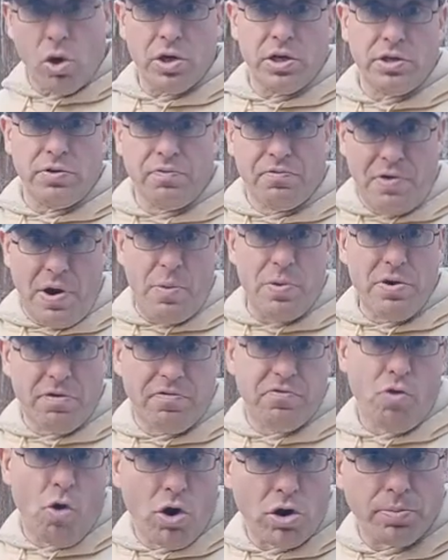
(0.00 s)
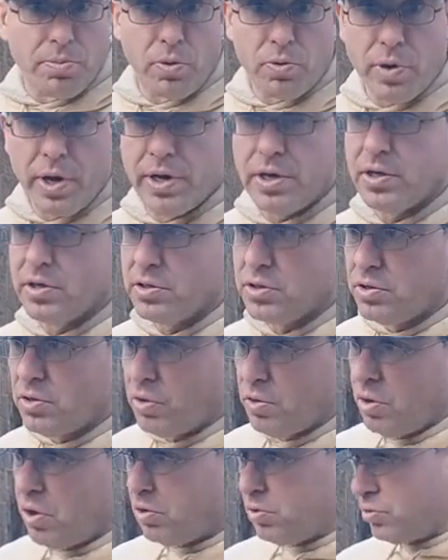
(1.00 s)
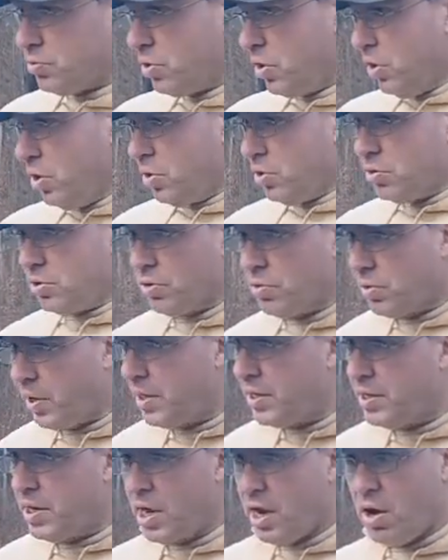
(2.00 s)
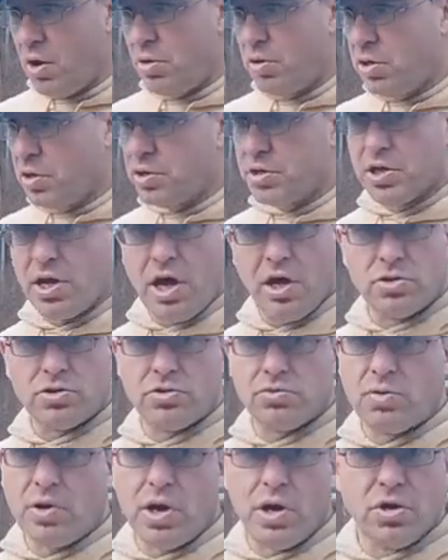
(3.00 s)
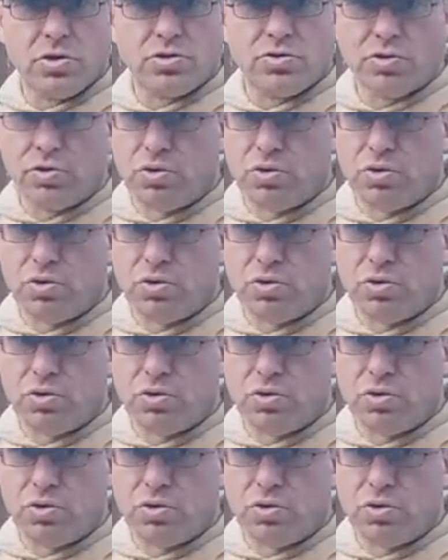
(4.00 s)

it very affordable, right? You know, right now, 1,000 rounds for